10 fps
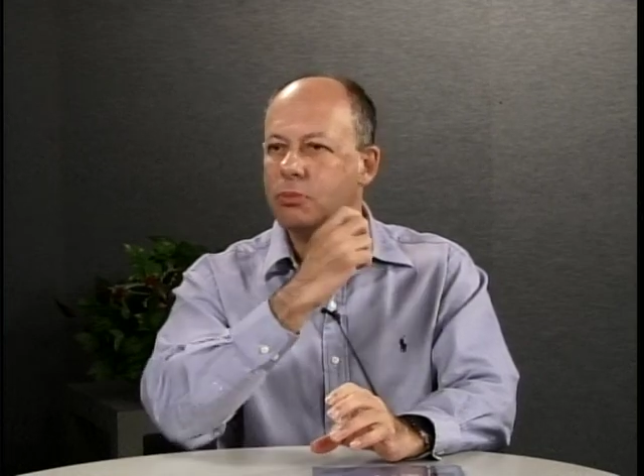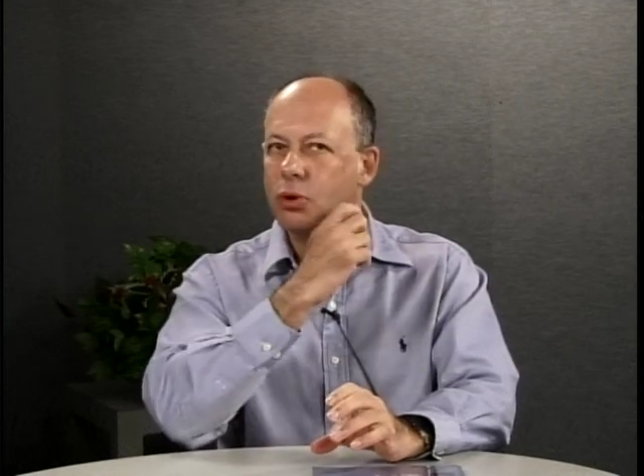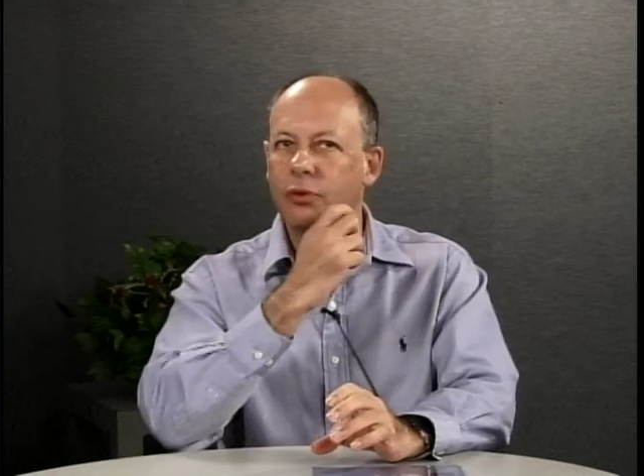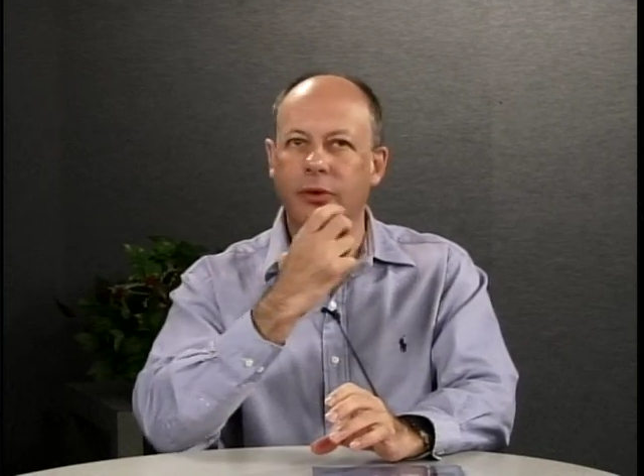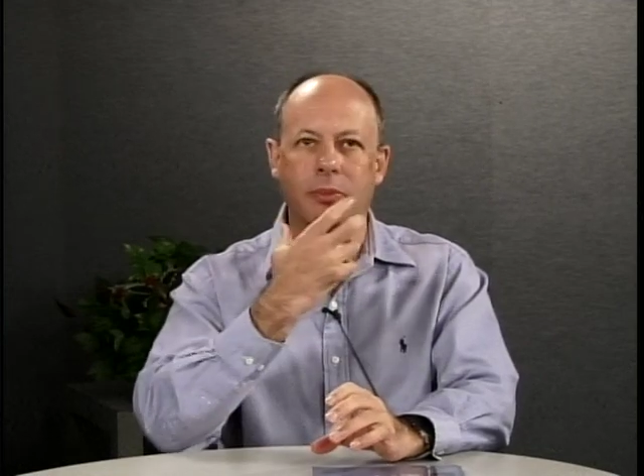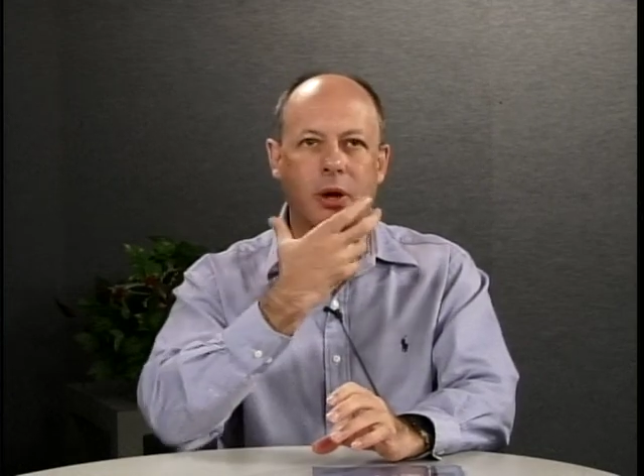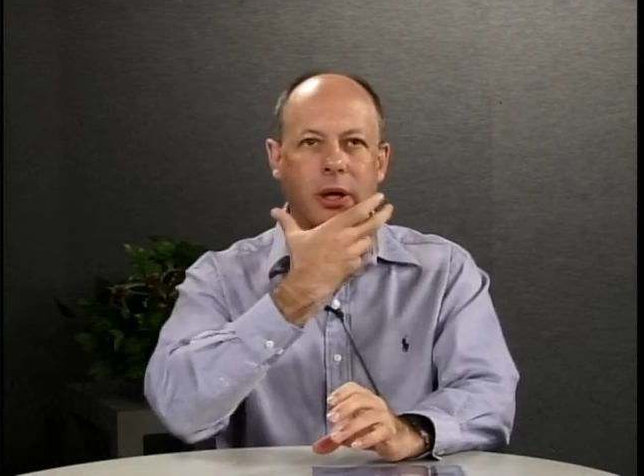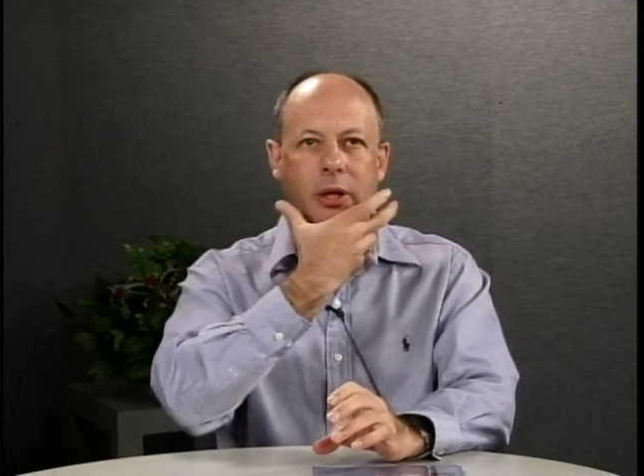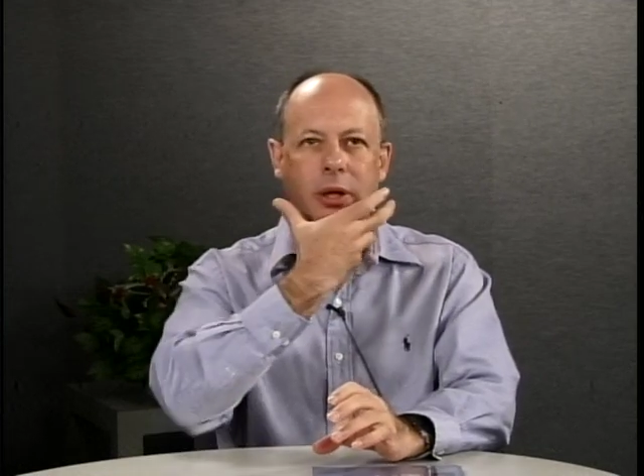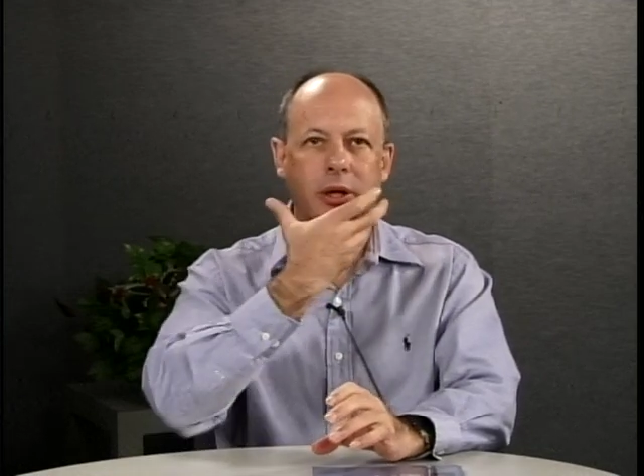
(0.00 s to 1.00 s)
moving
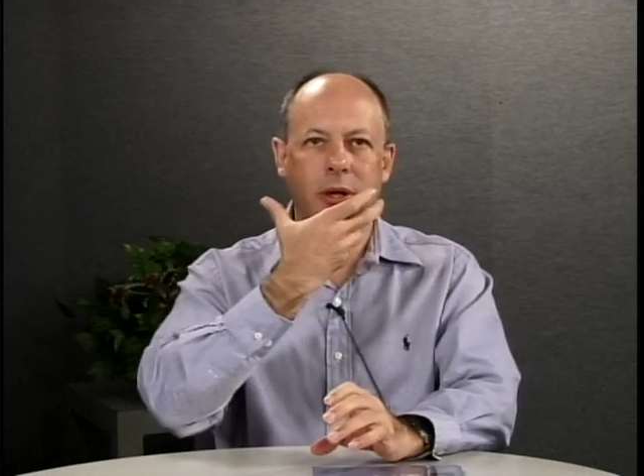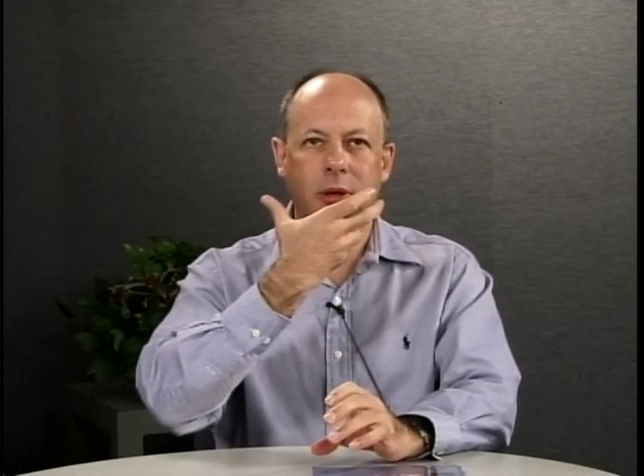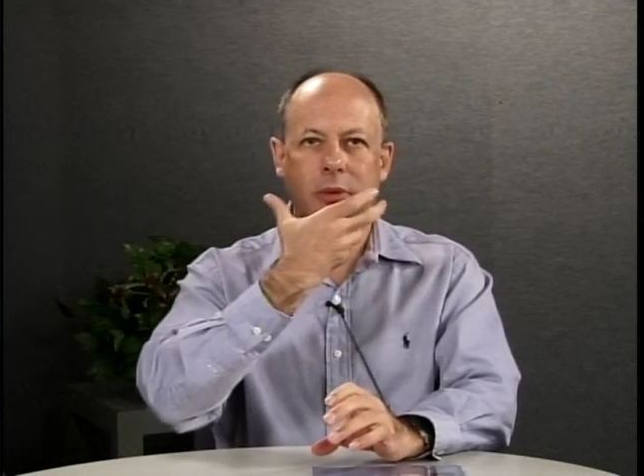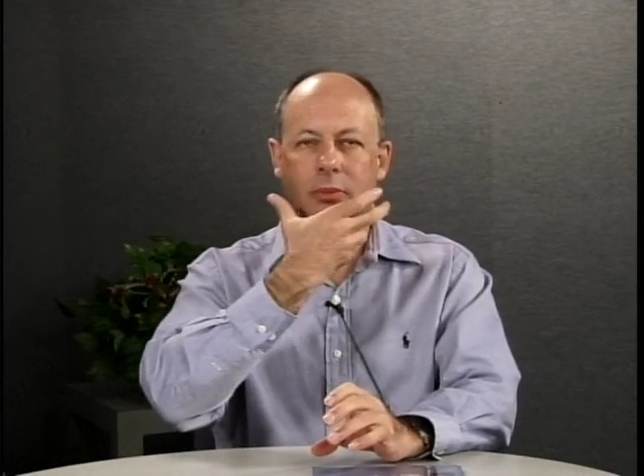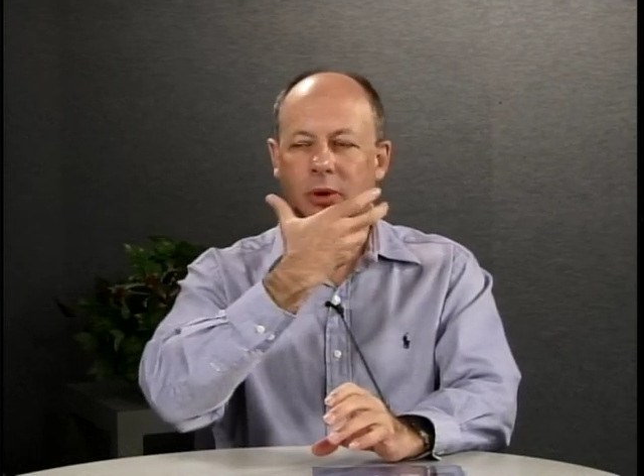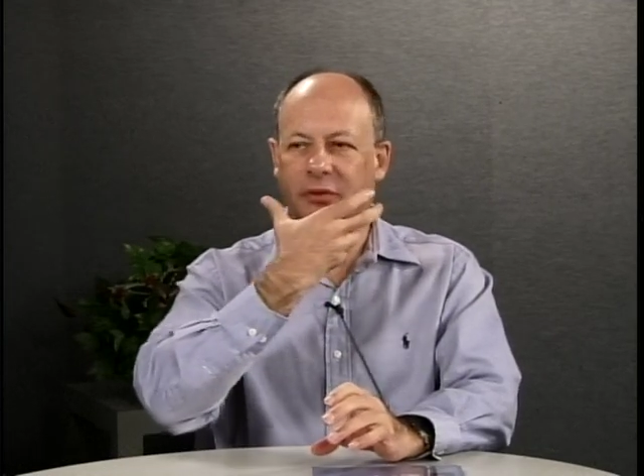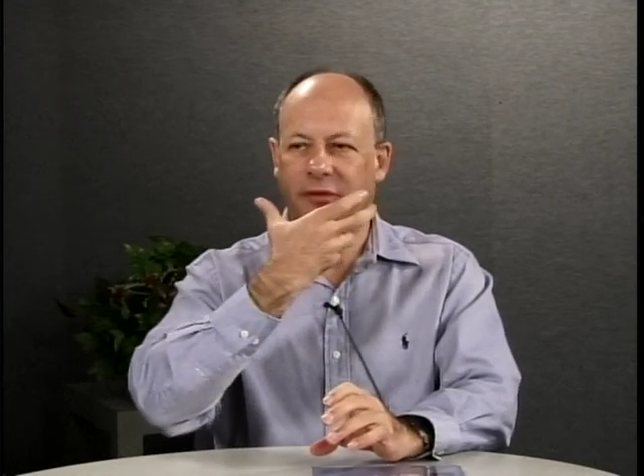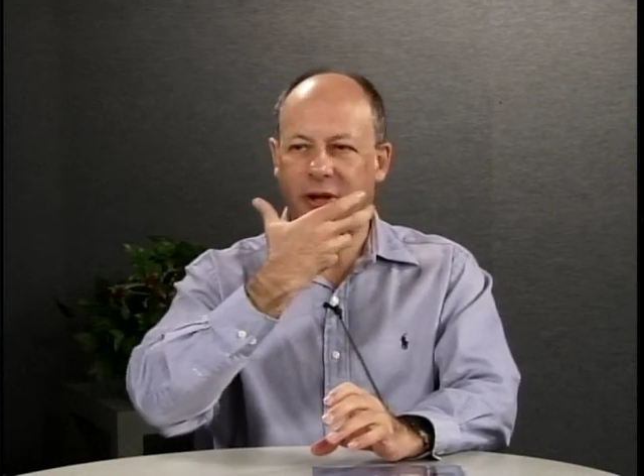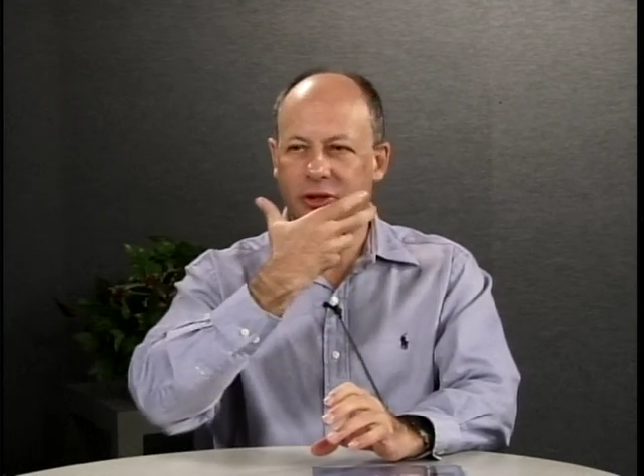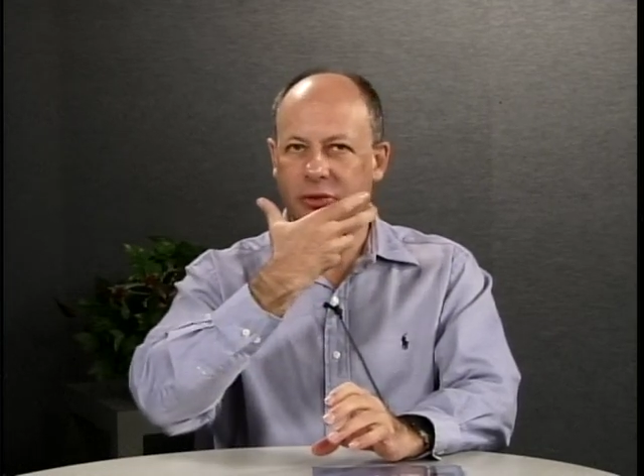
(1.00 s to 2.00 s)
my
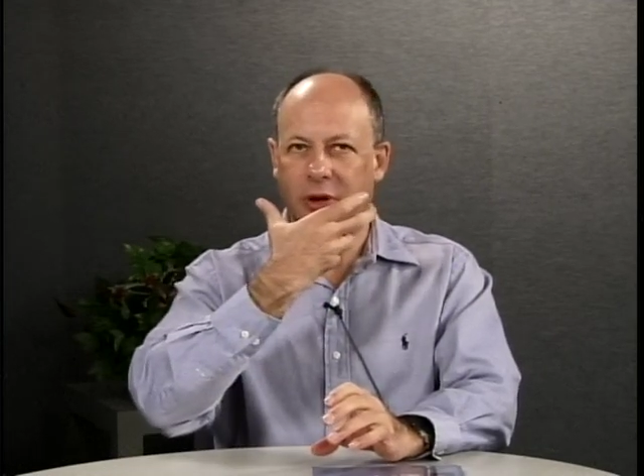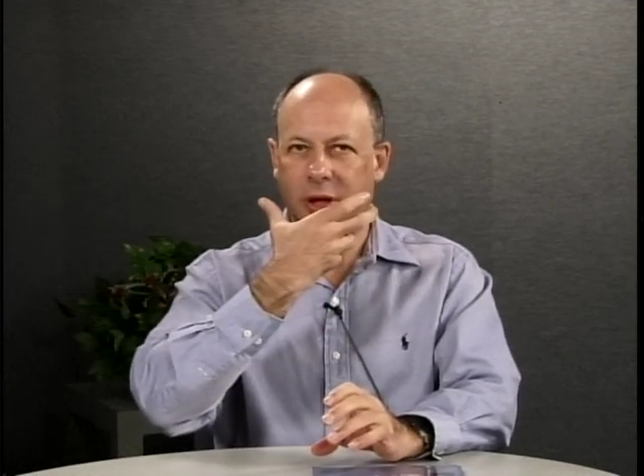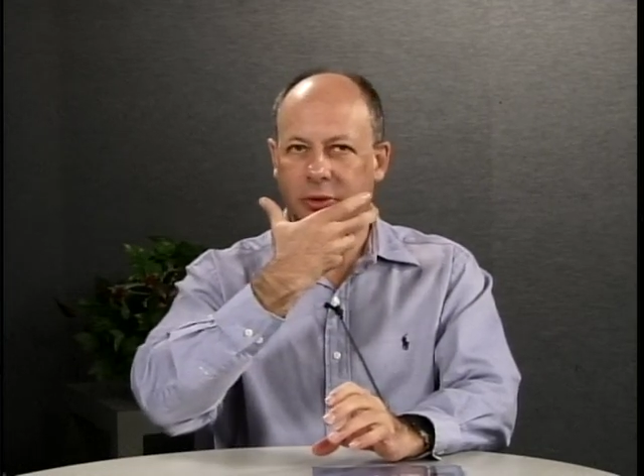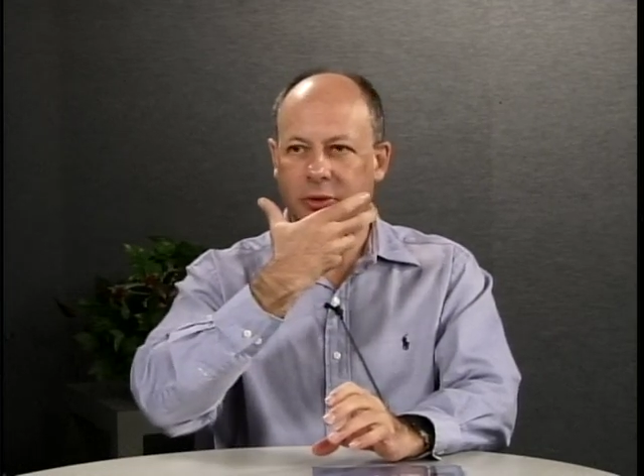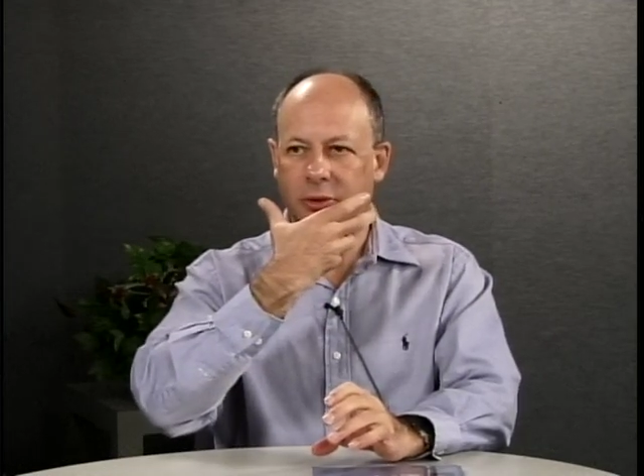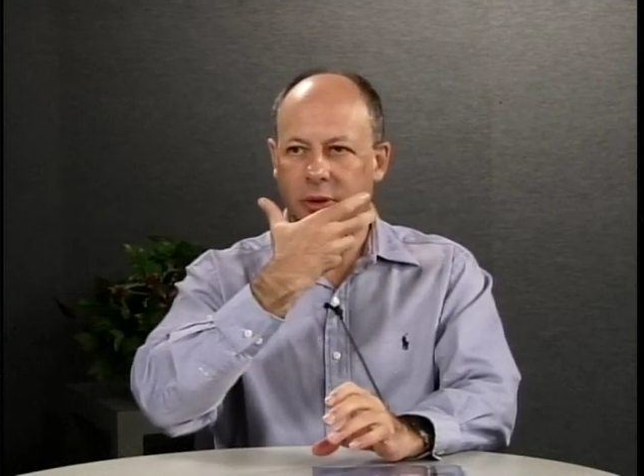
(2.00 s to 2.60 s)
face around,